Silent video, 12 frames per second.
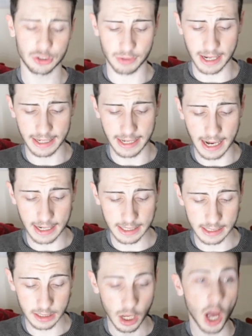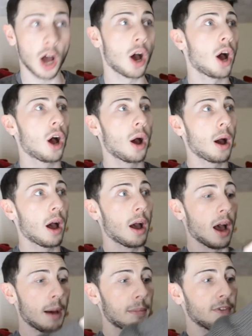it's really nice.
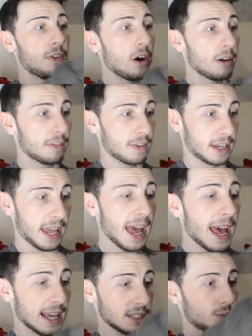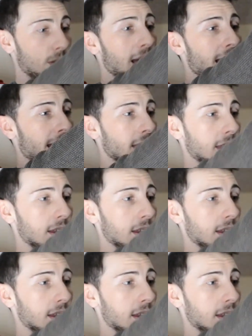Before I forget as well,